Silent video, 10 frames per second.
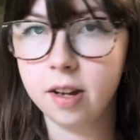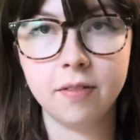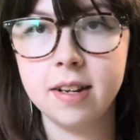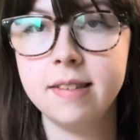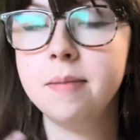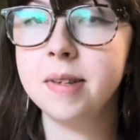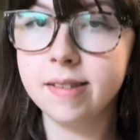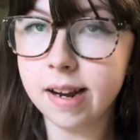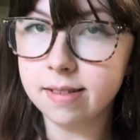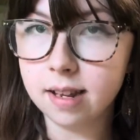If I see
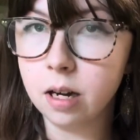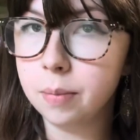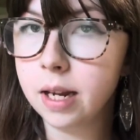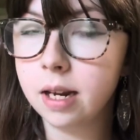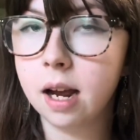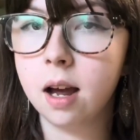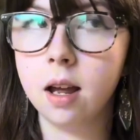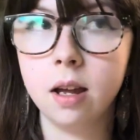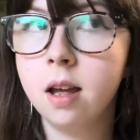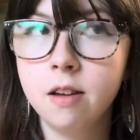mistakes that I made,
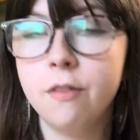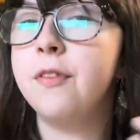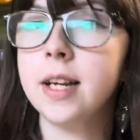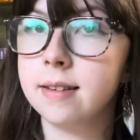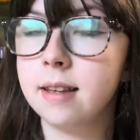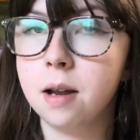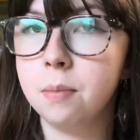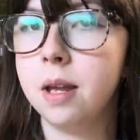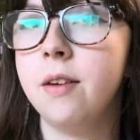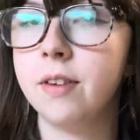I fix
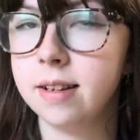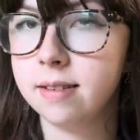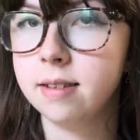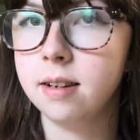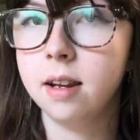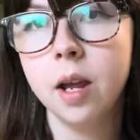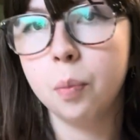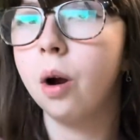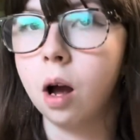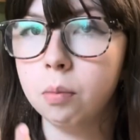them. If I see a
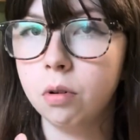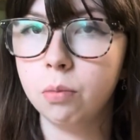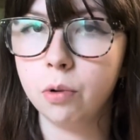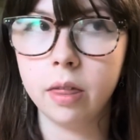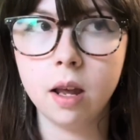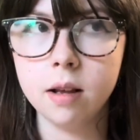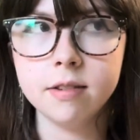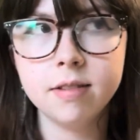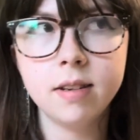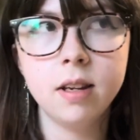problem with a
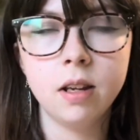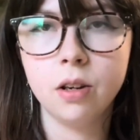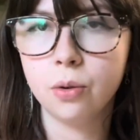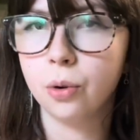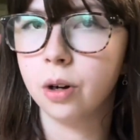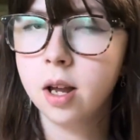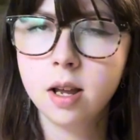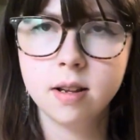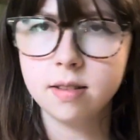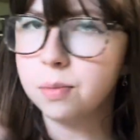scene or
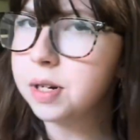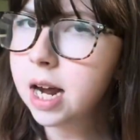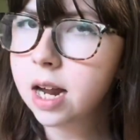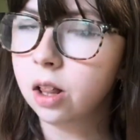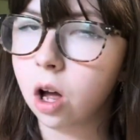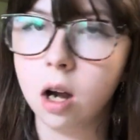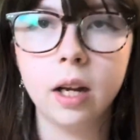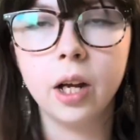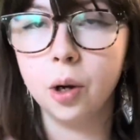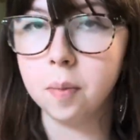some dialogue,
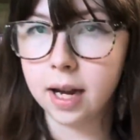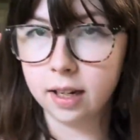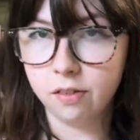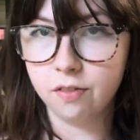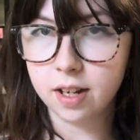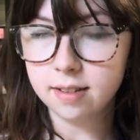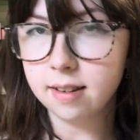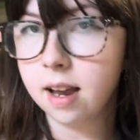I go back and fix it.